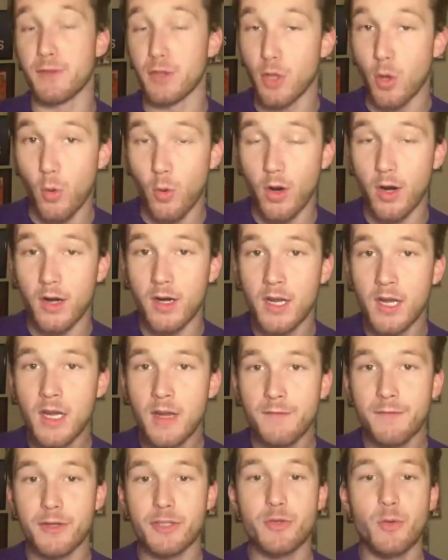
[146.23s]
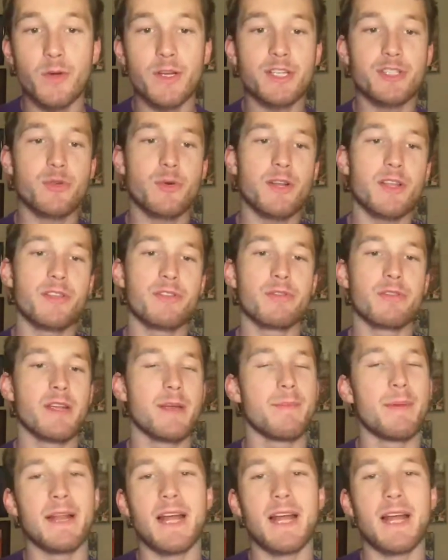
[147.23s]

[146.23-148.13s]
floor for 2023,